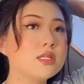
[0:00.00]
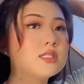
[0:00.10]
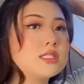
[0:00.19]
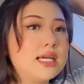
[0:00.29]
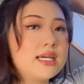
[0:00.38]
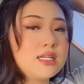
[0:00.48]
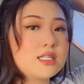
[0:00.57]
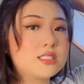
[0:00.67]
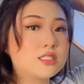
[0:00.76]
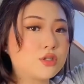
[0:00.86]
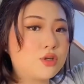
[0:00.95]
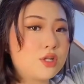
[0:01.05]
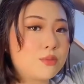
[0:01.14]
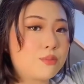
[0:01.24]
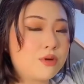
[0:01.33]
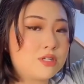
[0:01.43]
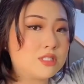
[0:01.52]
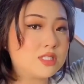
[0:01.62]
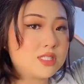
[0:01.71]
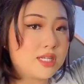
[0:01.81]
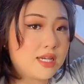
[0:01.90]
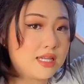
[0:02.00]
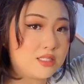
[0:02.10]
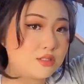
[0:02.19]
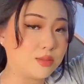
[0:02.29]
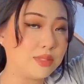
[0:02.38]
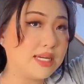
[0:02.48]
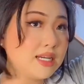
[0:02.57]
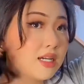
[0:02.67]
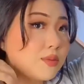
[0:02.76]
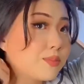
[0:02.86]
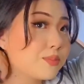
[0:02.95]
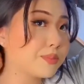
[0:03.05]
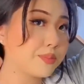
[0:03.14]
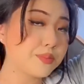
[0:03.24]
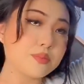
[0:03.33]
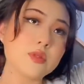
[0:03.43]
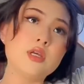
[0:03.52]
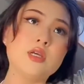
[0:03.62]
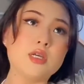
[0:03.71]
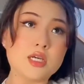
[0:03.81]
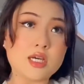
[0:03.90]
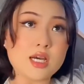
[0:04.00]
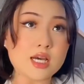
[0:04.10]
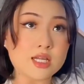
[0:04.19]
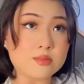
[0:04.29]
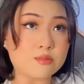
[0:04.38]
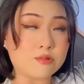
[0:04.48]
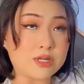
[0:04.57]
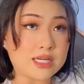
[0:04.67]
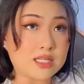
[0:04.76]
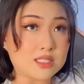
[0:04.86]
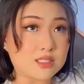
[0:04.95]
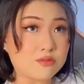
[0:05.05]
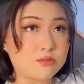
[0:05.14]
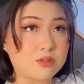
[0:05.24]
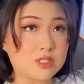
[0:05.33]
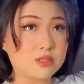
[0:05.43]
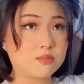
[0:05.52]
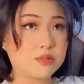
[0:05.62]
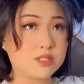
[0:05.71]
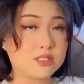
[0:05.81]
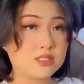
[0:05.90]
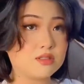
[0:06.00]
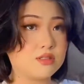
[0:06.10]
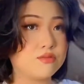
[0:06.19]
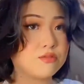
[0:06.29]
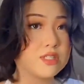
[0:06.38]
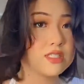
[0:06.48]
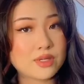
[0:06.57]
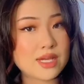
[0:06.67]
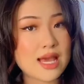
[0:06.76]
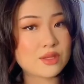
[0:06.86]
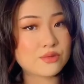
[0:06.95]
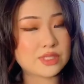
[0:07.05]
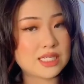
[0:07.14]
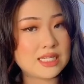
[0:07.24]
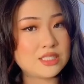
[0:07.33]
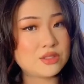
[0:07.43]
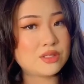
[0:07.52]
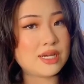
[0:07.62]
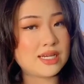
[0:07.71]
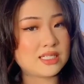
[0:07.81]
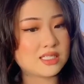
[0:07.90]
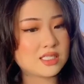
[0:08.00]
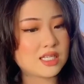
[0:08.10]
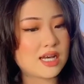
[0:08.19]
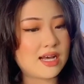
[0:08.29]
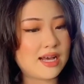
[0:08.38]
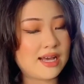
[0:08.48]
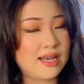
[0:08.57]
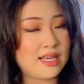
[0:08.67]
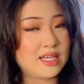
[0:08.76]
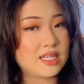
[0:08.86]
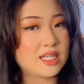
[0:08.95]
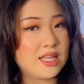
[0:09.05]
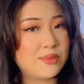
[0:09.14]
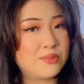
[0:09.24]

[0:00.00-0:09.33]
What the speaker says: Take the curled parts again to the back. And bring the front part to the front. And what I do is I clip